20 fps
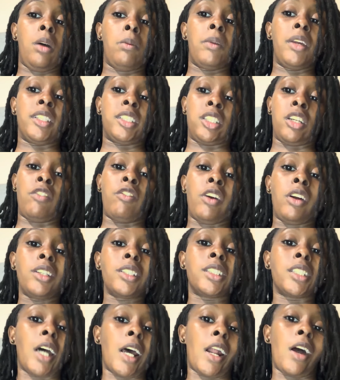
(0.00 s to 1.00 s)
is to
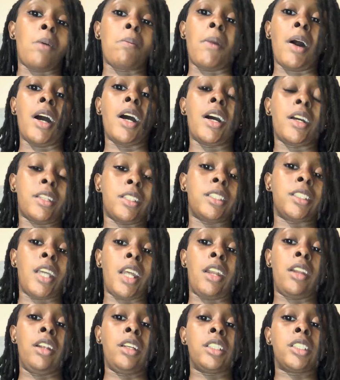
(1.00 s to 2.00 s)
first start off by
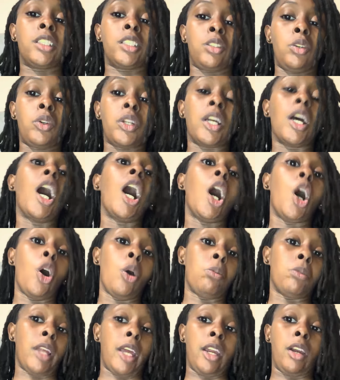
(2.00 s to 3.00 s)
understanding the student
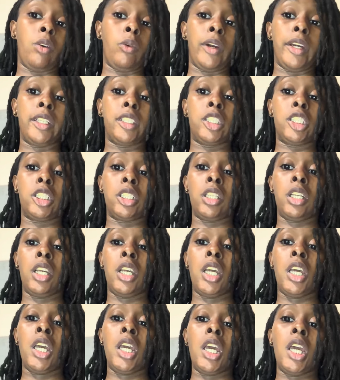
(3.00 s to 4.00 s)
home language
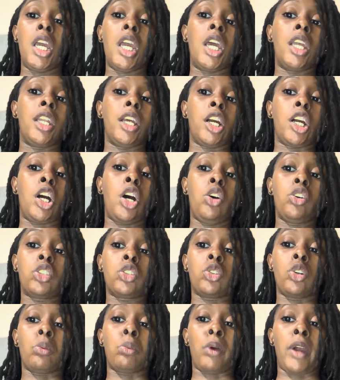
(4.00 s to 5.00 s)
and their
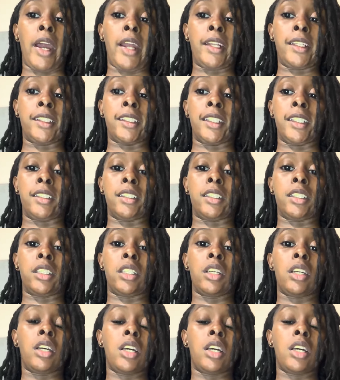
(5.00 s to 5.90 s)
cultural practices.